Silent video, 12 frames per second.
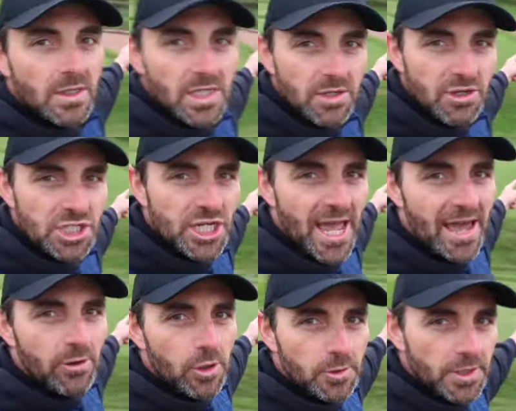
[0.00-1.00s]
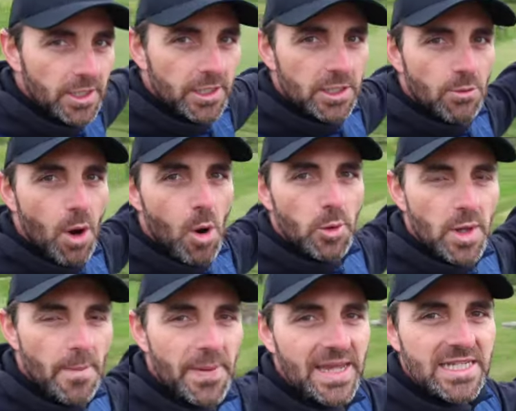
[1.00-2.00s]
You're a shareholder, you own
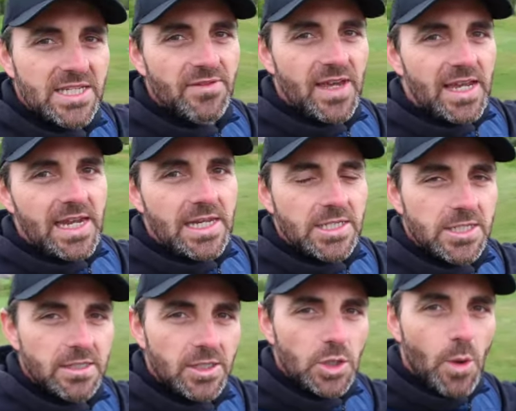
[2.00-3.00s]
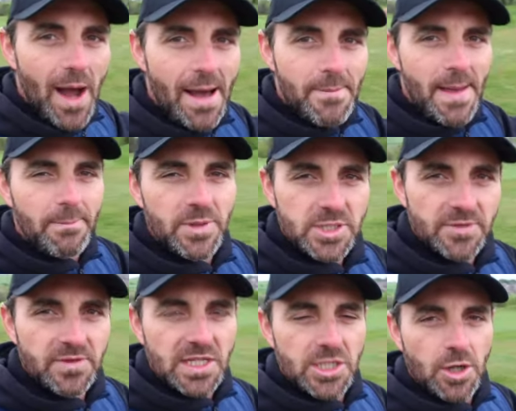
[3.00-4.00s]
a piece of it each. You are members
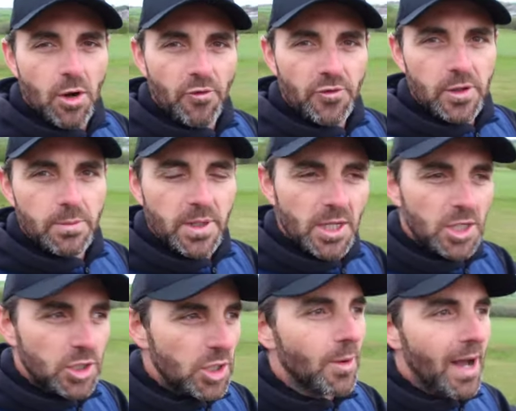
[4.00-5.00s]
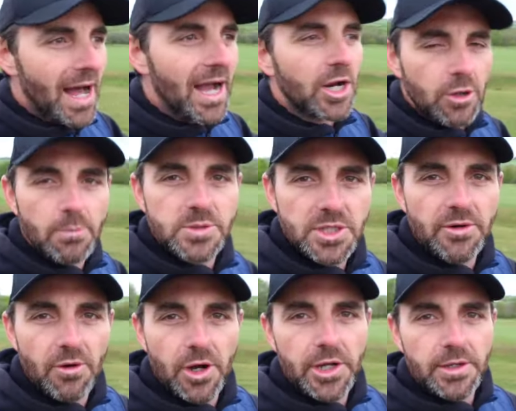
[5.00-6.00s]
of this golf club. You are Crompton
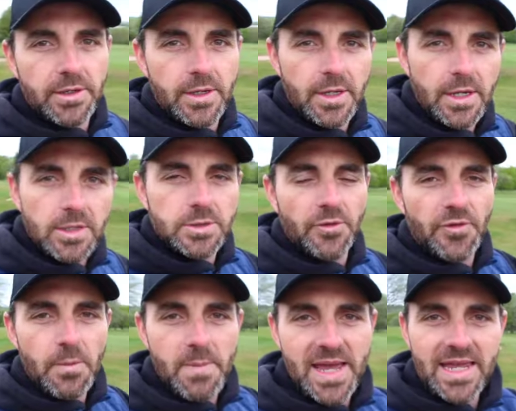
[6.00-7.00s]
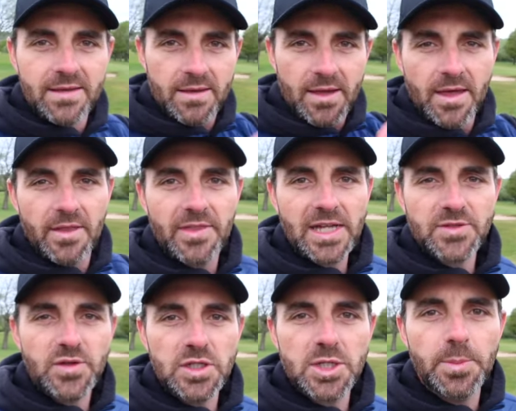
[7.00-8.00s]
and Royton. So from me,
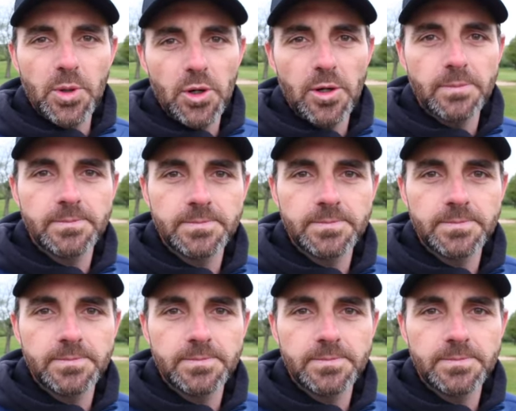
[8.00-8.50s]
thanks for your support.